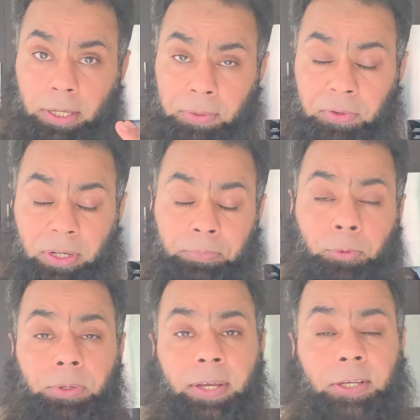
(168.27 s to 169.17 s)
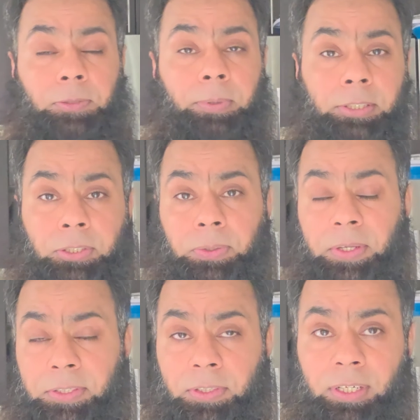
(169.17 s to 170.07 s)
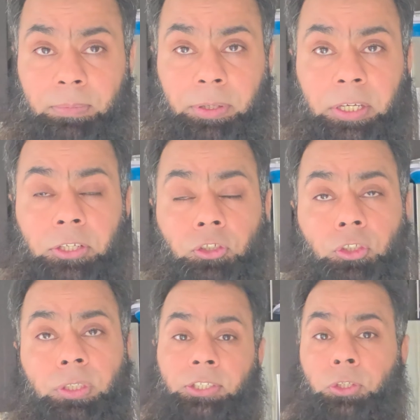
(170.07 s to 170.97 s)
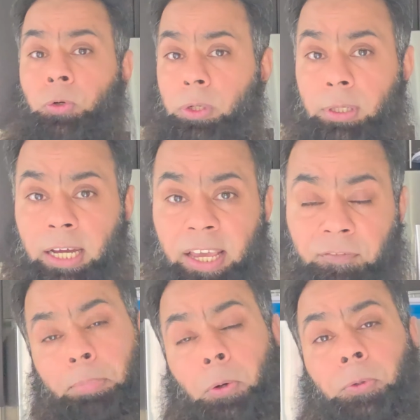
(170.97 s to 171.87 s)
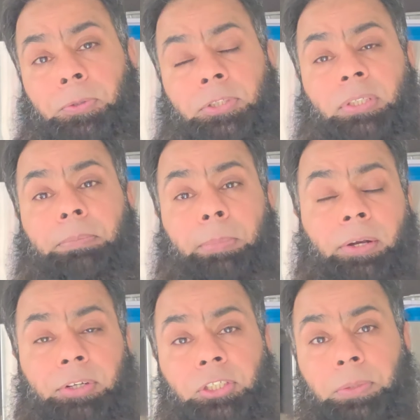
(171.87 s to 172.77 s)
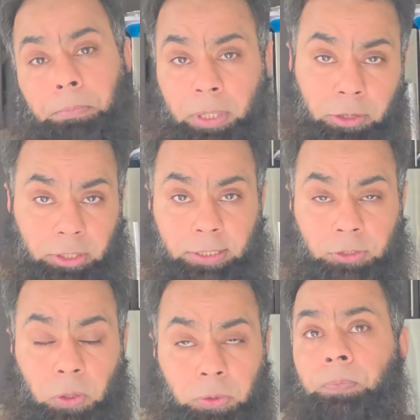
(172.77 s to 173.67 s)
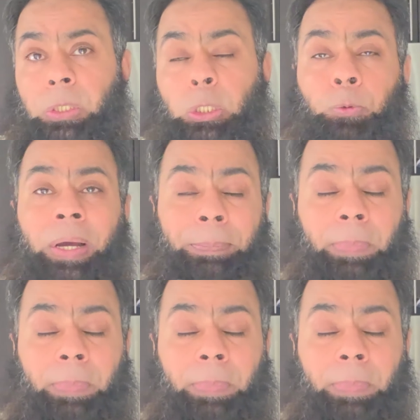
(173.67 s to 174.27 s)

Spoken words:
other important aspect to this application is your life post the marriage period. So you went